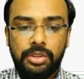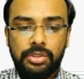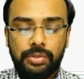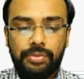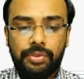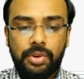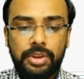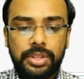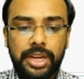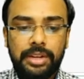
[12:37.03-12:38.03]
so
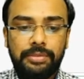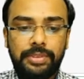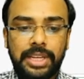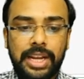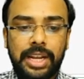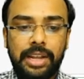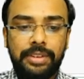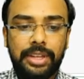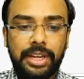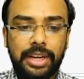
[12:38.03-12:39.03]
for that we are
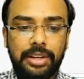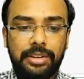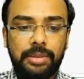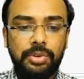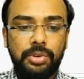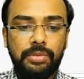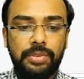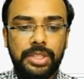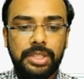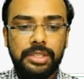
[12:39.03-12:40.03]
having an attribute
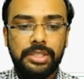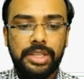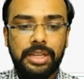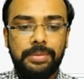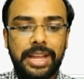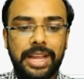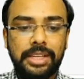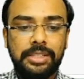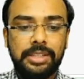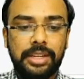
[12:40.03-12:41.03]
which is named
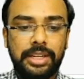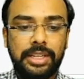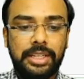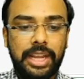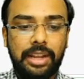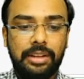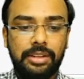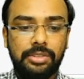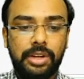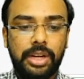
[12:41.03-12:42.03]
as tag.
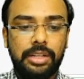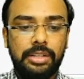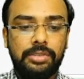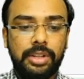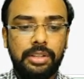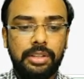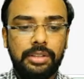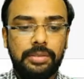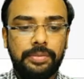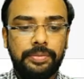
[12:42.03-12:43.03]
So let us run
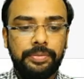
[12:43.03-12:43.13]
this.